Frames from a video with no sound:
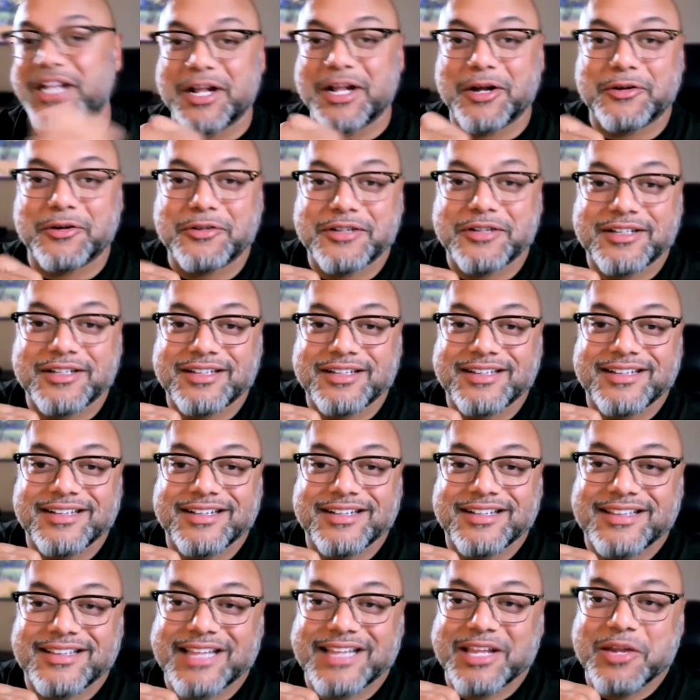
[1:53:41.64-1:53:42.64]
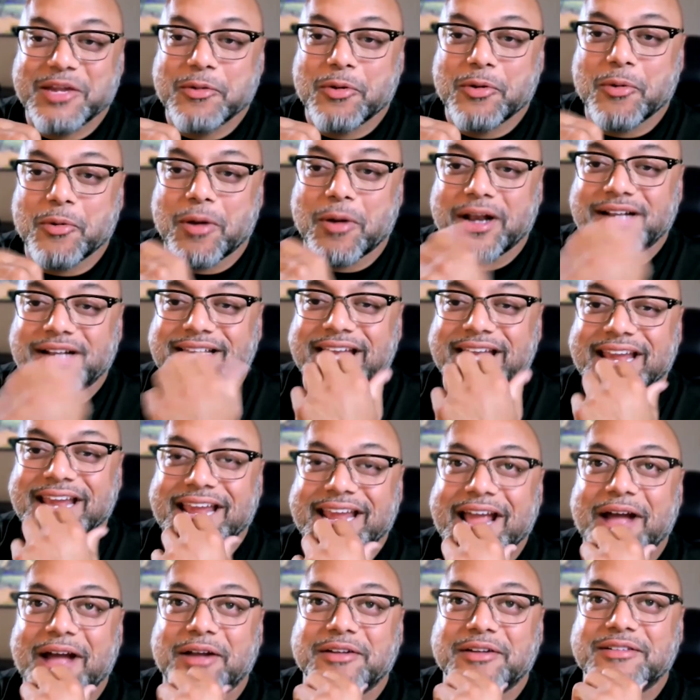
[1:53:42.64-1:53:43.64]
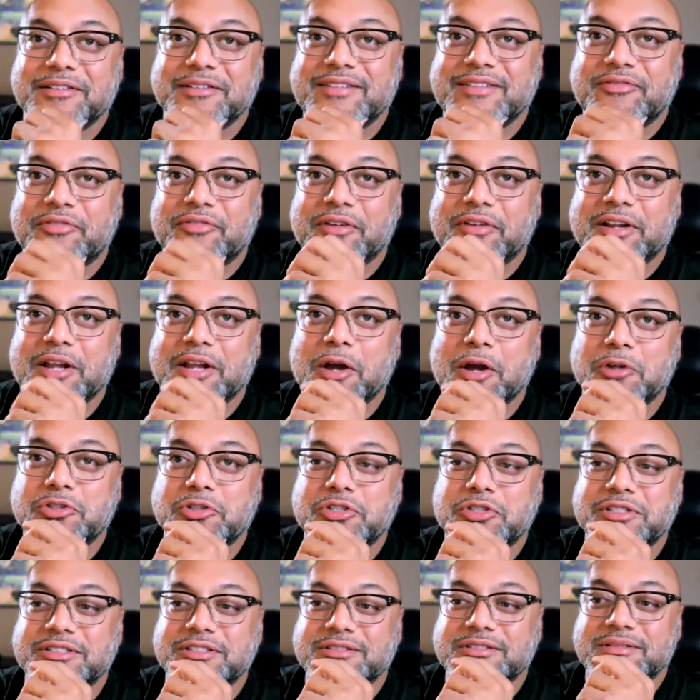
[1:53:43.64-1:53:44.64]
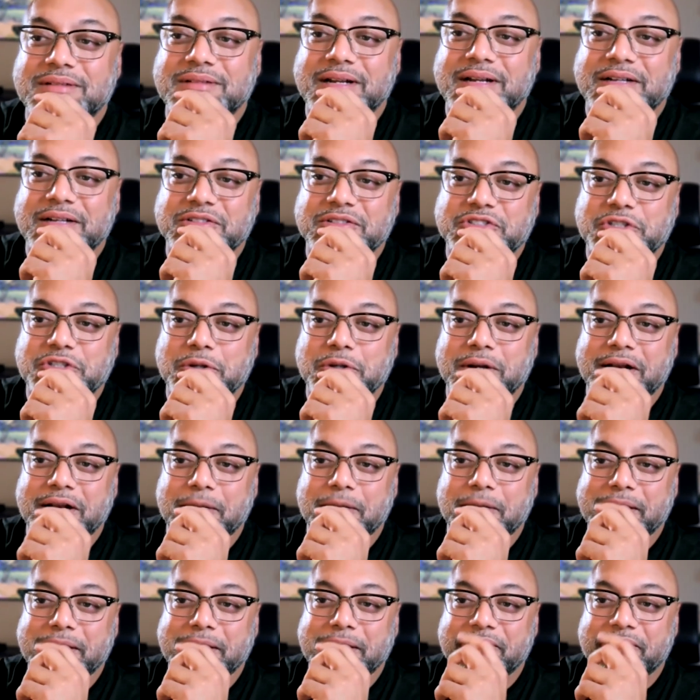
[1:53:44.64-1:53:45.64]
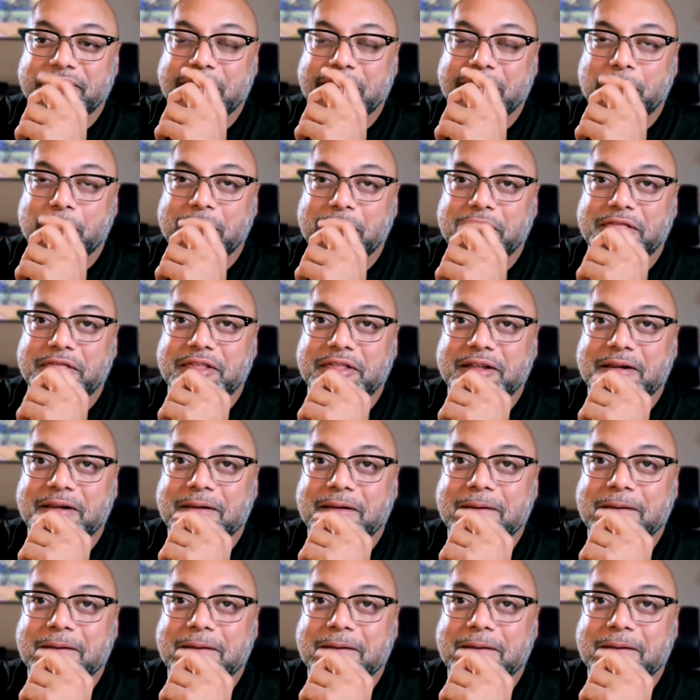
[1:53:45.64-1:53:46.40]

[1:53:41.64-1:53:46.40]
know, that you would want to take out and coach and shoot at a big event with?